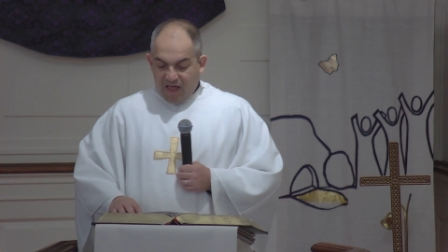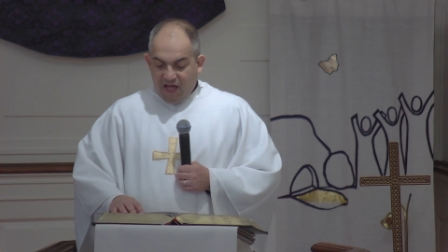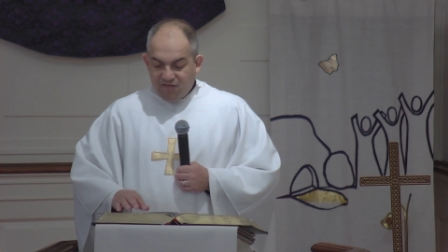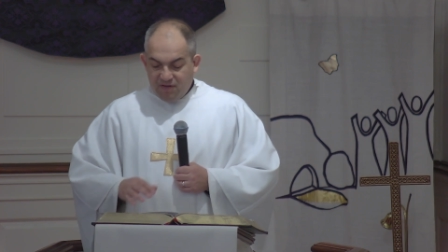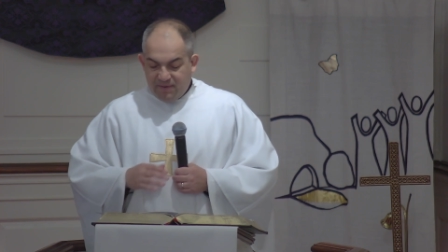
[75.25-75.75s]

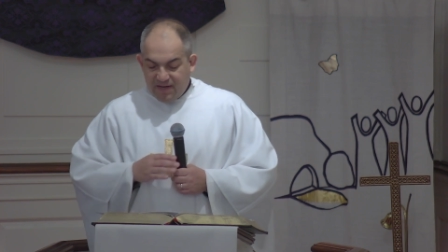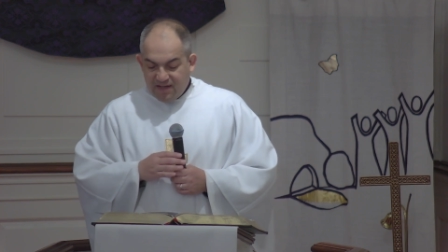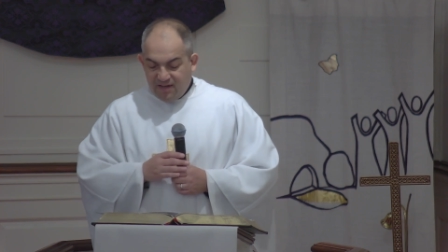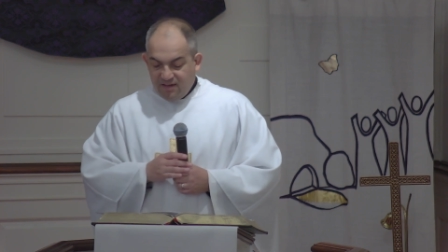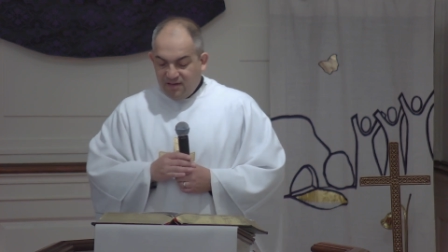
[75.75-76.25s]

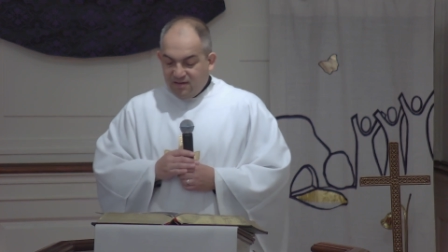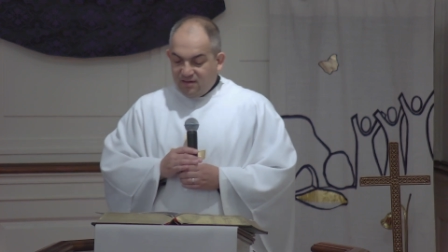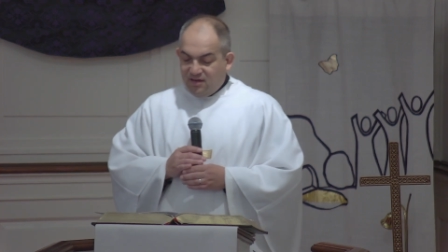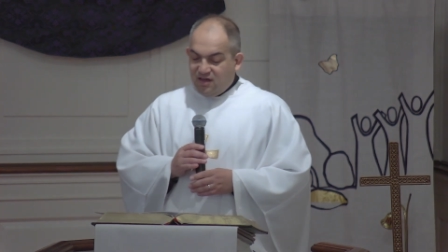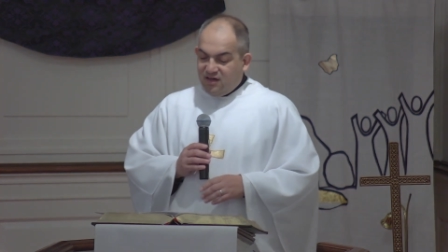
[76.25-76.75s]
Everybody
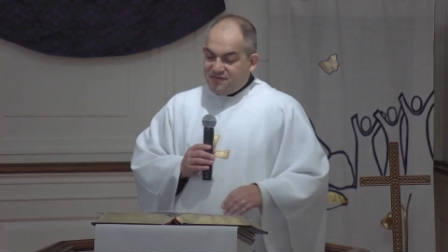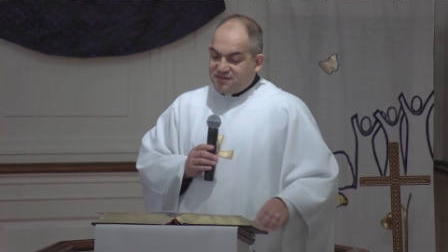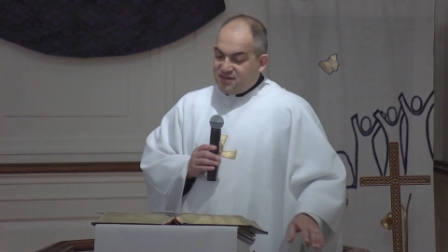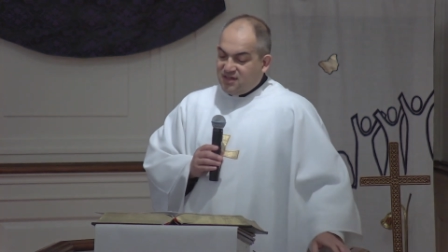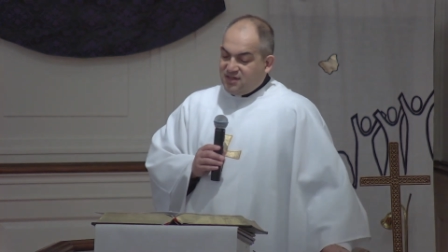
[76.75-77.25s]

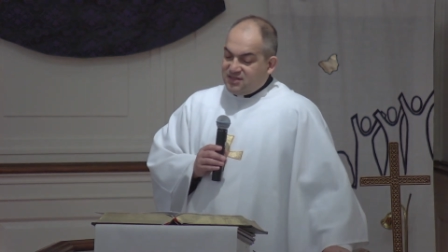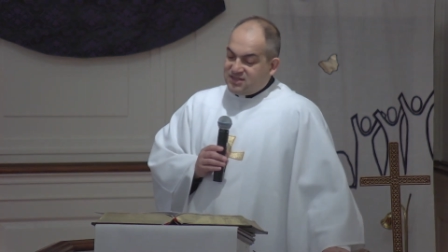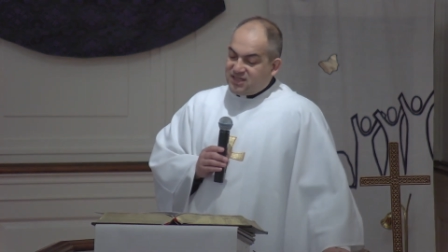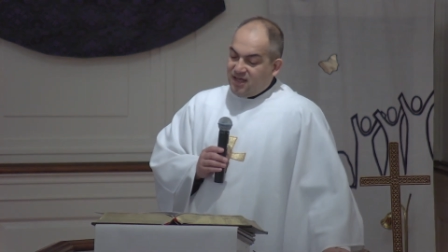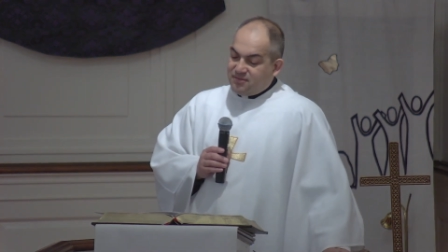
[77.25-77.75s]
loves
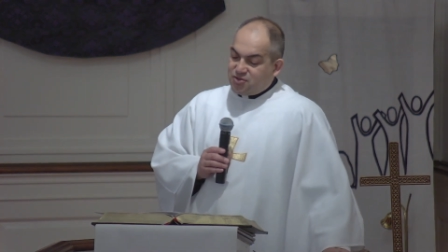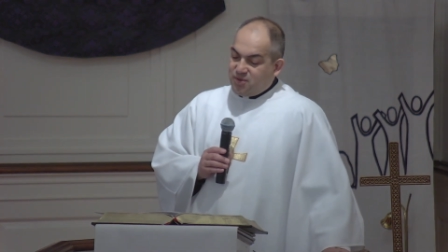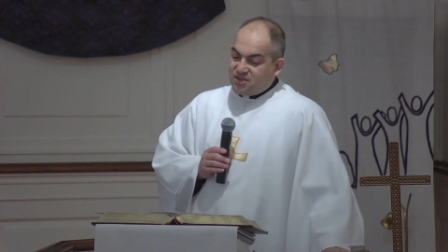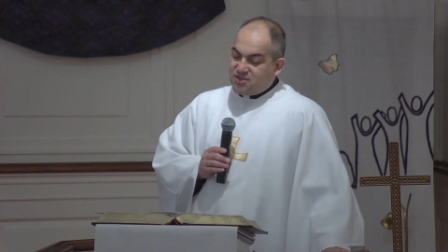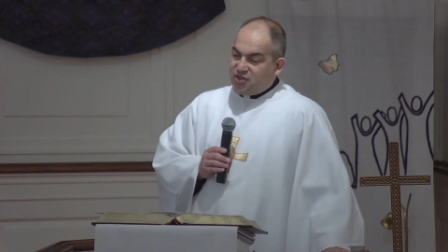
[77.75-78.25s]
Psalm
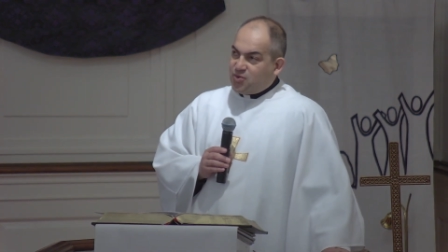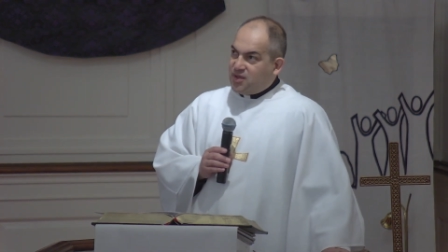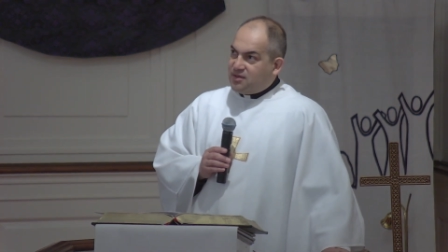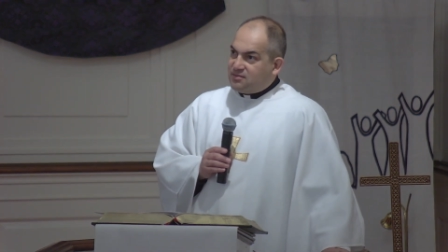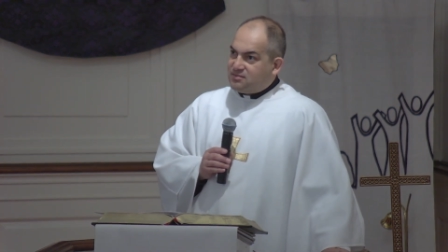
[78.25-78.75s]

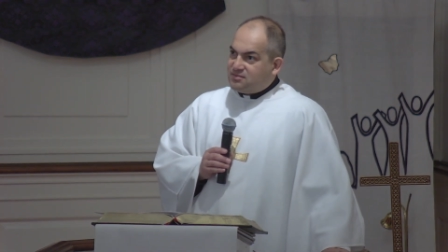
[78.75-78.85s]
23.